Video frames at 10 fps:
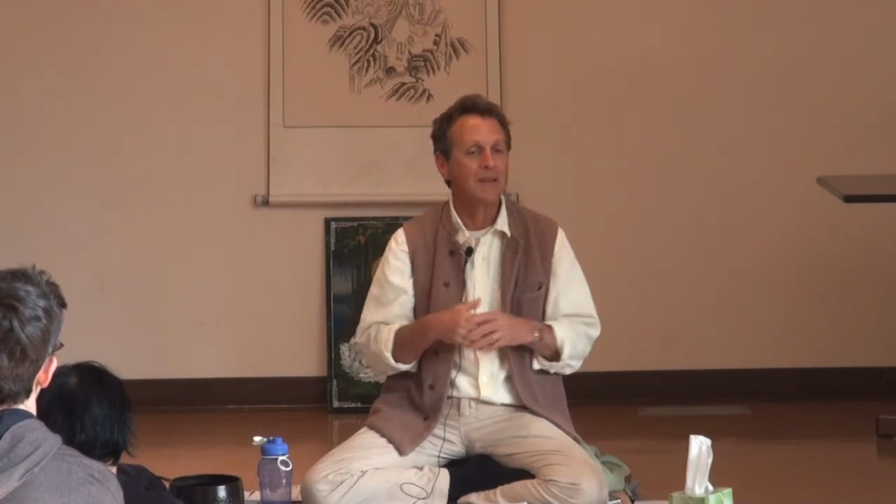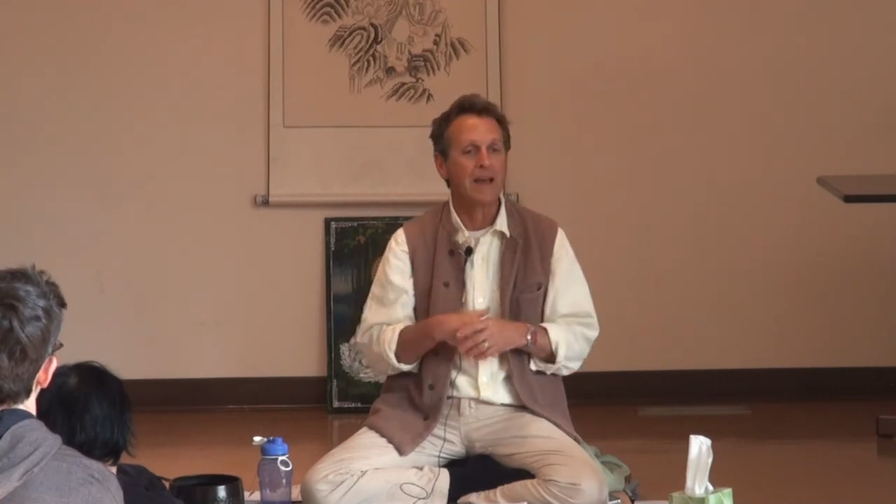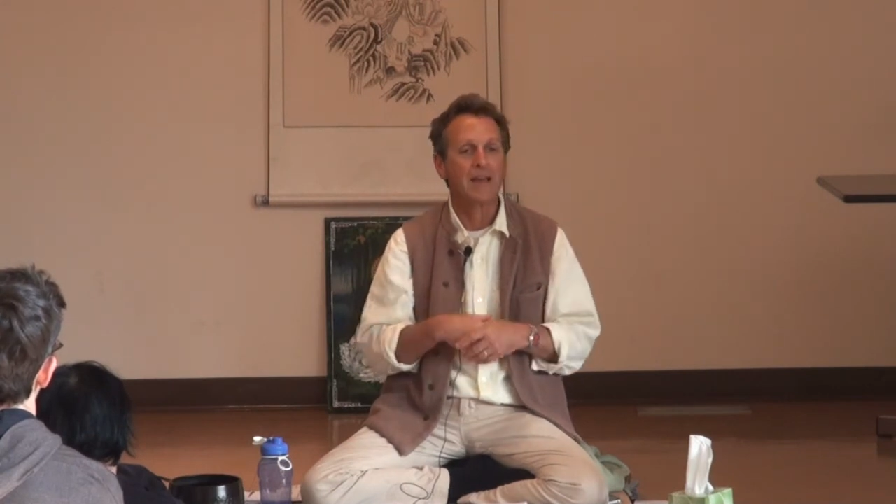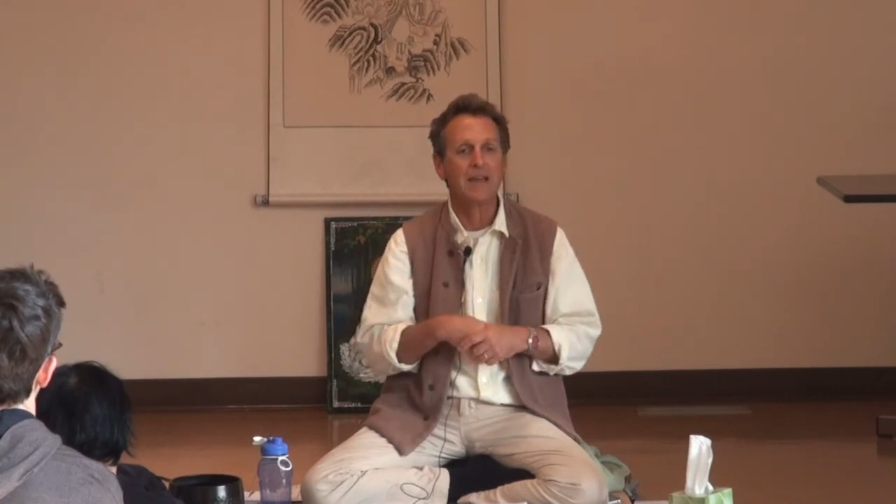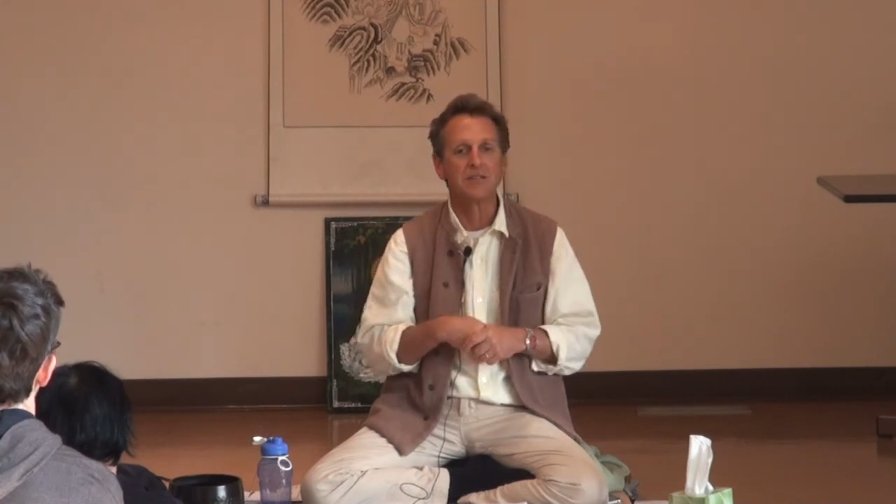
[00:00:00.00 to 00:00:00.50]

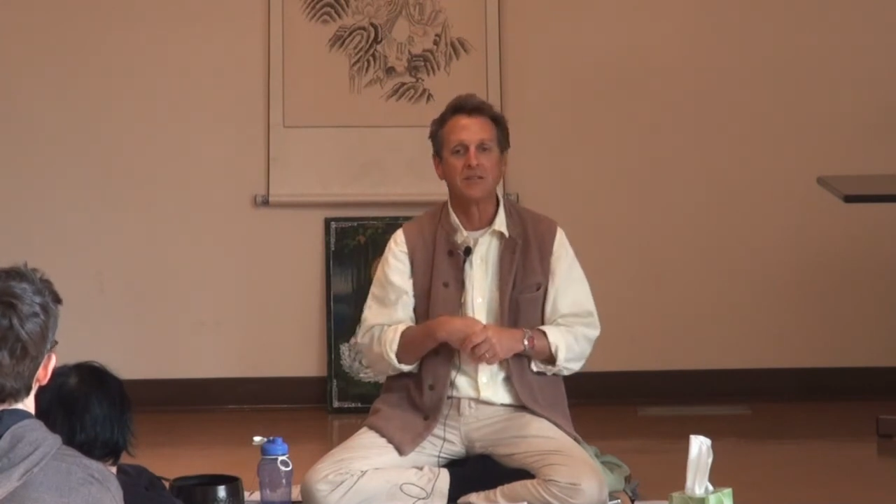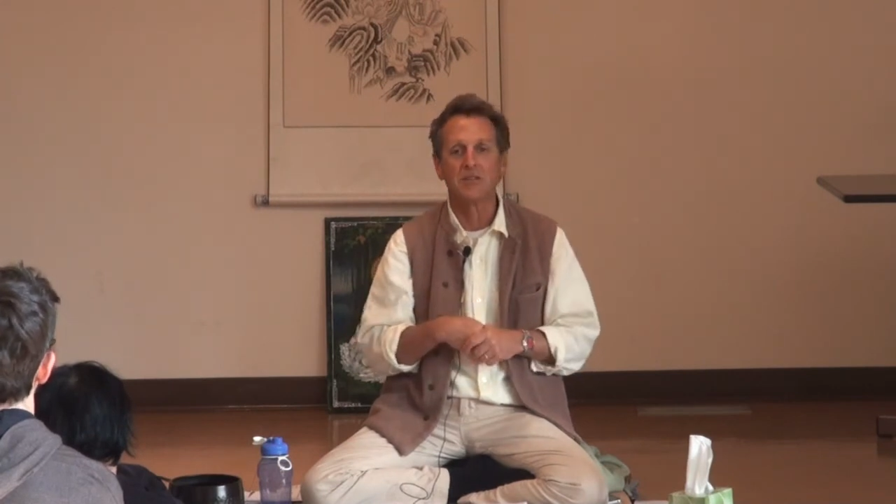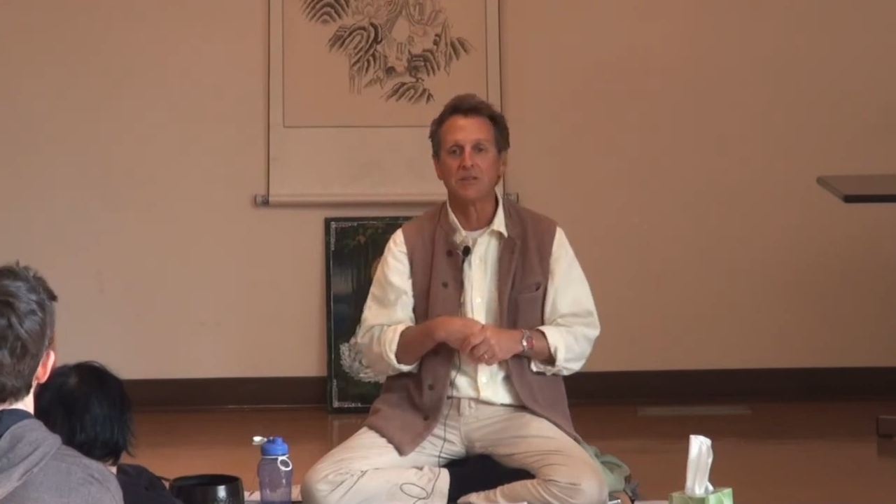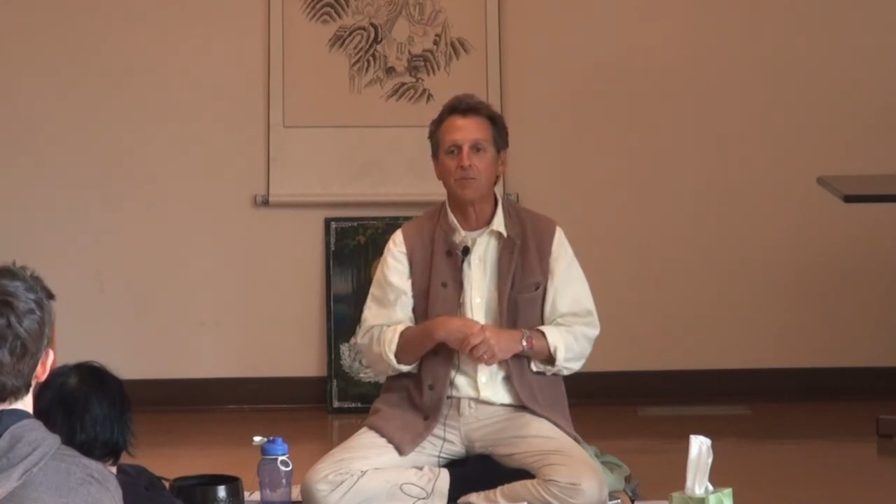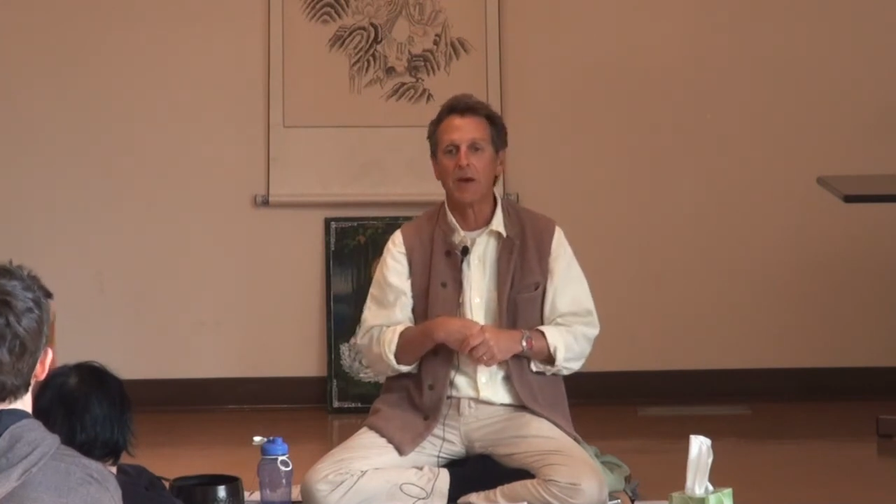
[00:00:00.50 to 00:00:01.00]
that case, it's
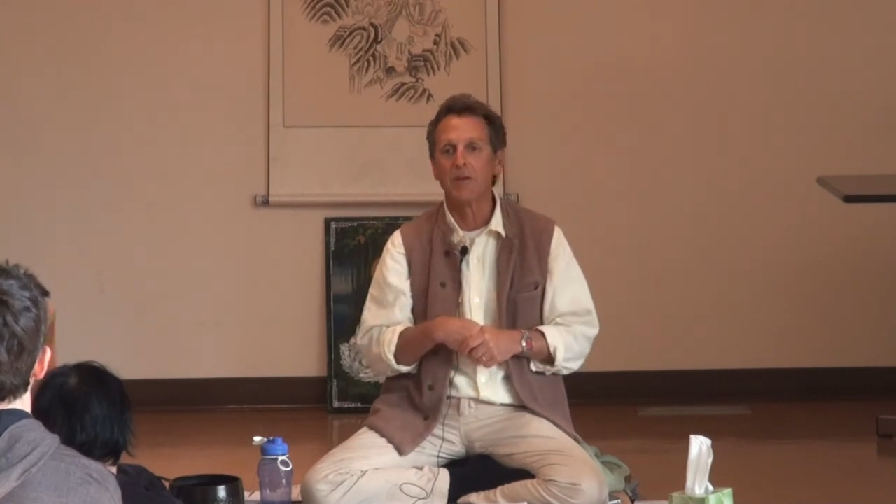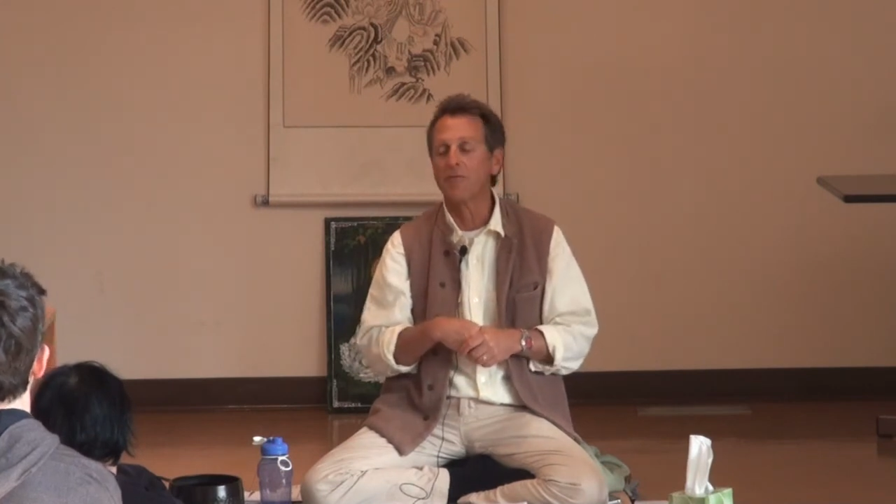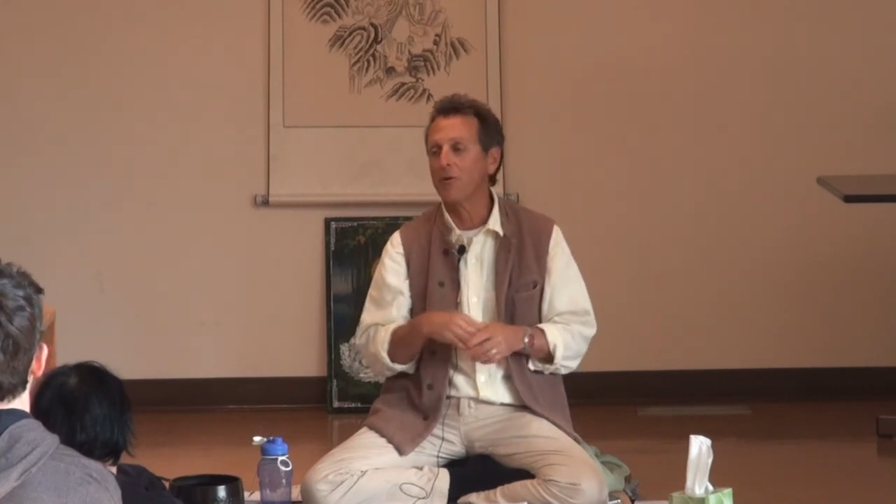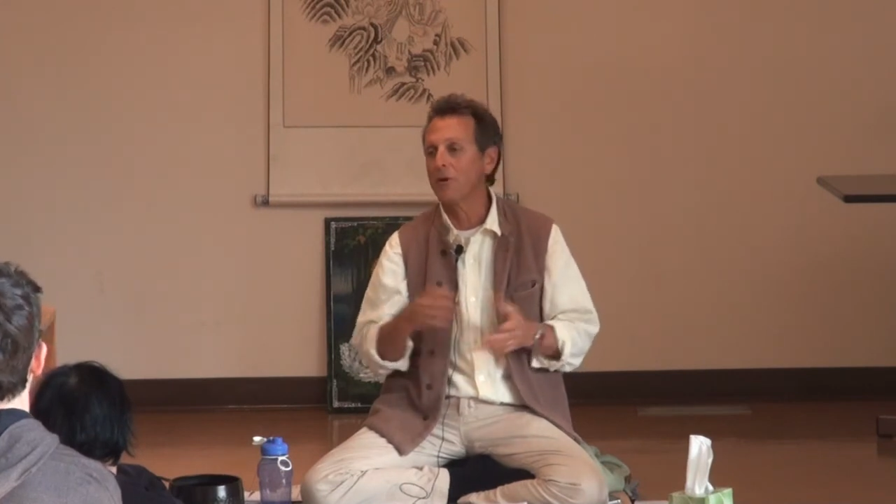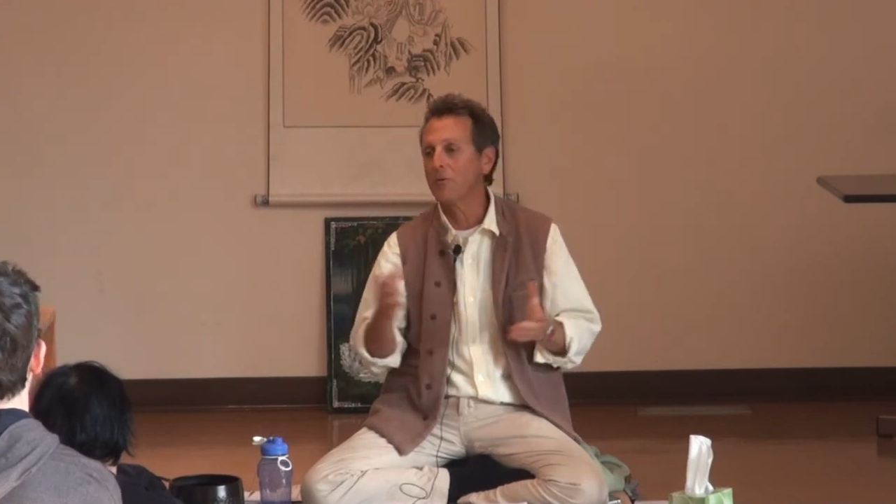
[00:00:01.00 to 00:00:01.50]
just a metaphor.